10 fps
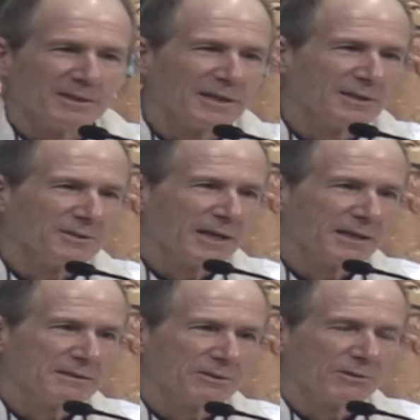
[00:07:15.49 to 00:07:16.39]
and
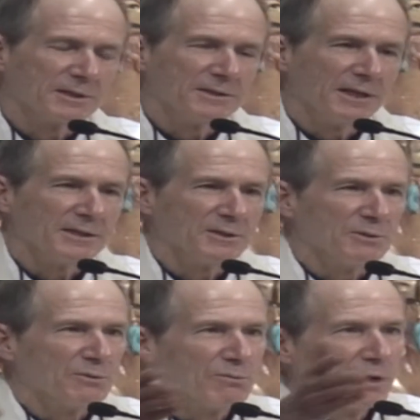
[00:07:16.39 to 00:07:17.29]
that's going to take
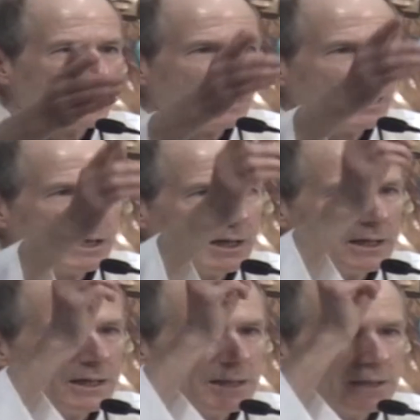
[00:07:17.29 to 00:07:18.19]
you
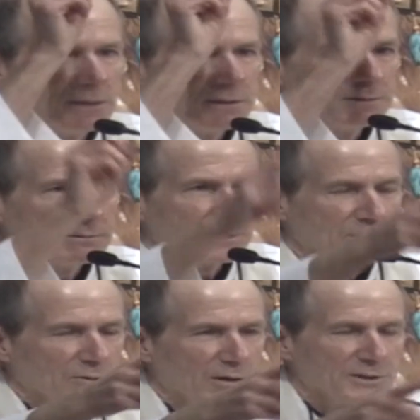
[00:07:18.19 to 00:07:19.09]
right
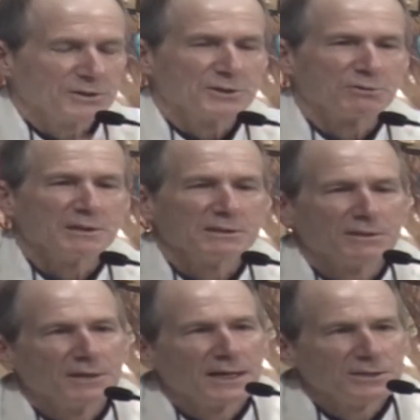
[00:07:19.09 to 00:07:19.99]
across the street to
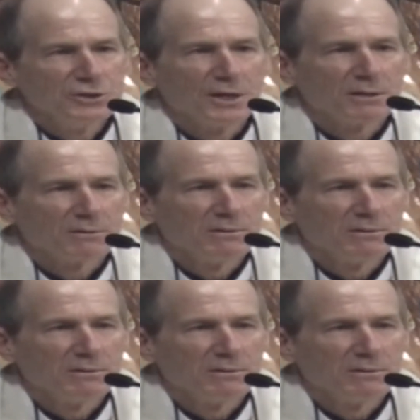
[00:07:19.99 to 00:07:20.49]
that jail.